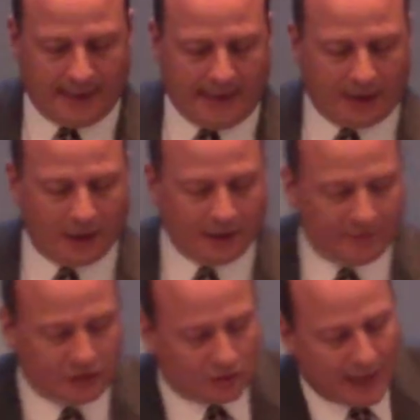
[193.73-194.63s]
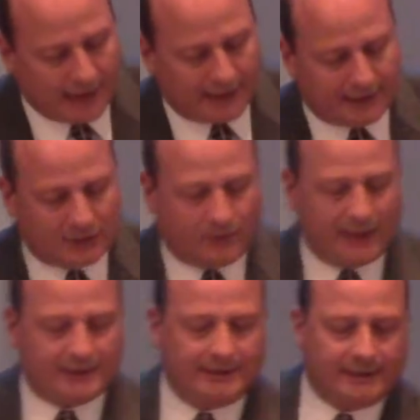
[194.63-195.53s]
And our individuality
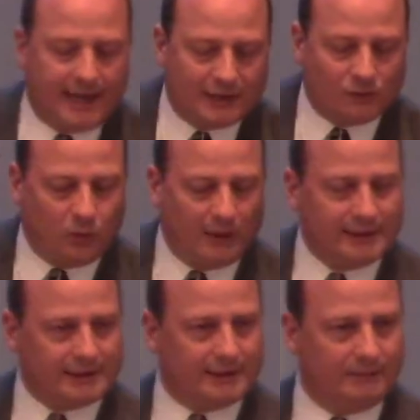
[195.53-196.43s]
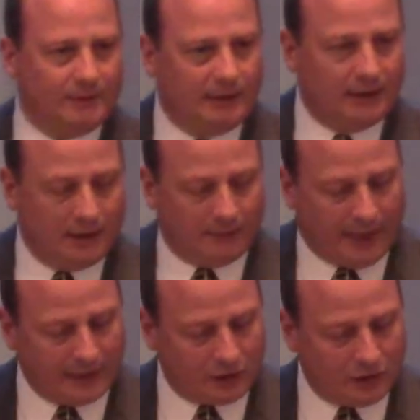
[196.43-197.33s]
expresses as wisdom
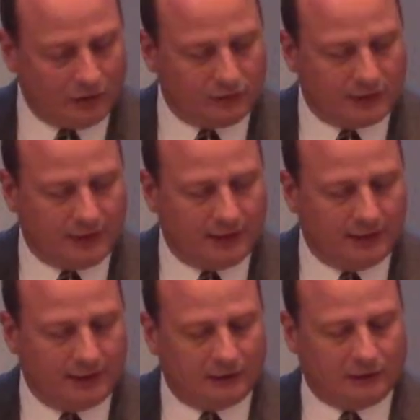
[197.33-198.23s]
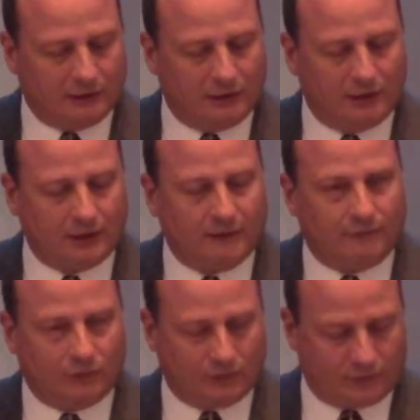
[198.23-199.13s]
by choosing to look
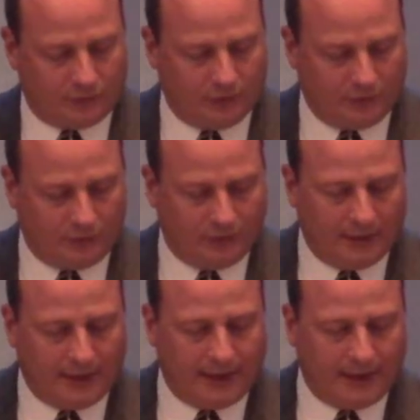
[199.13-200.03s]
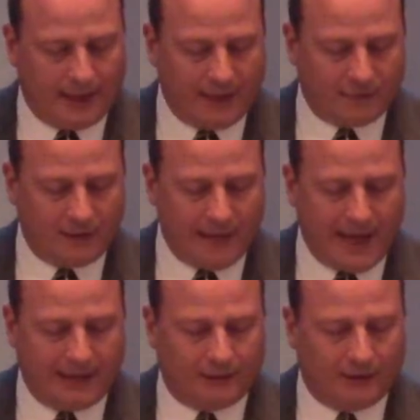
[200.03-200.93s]
for truth in every
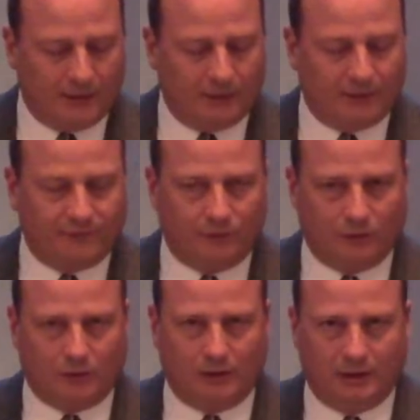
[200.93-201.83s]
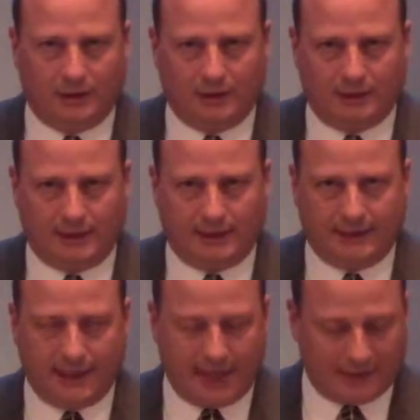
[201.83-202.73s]
matter before
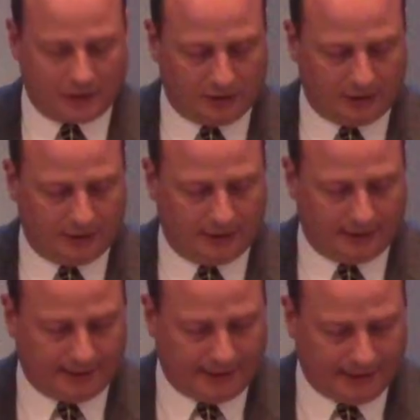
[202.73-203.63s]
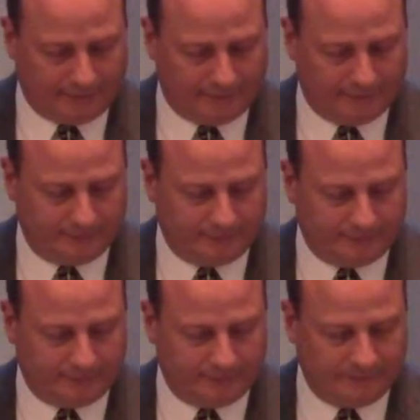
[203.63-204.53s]
taking action in life.
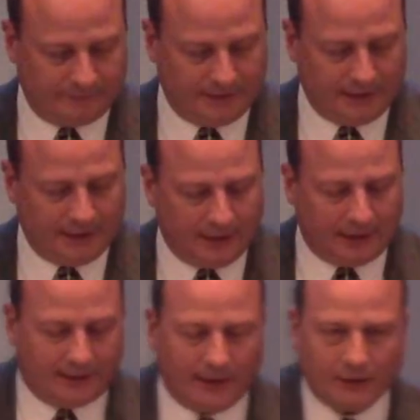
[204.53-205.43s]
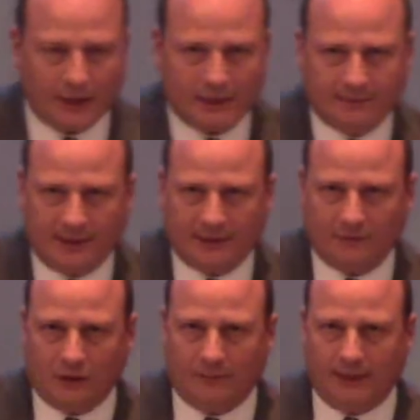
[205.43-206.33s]
The other aspect of
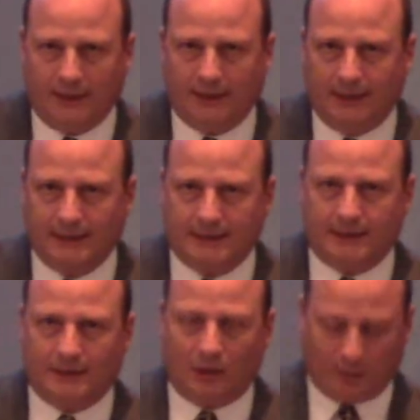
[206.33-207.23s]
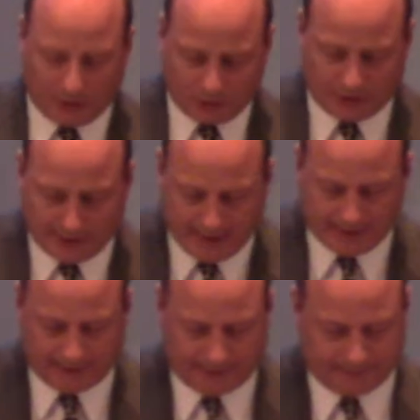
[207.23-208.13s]
our beingness is our
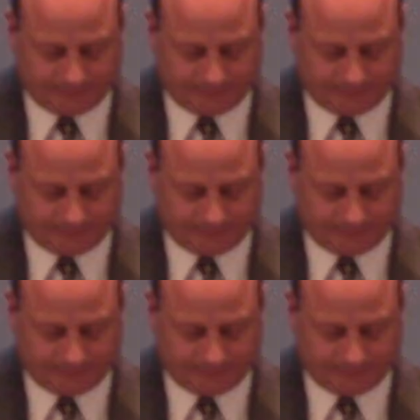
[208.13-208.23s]
personality.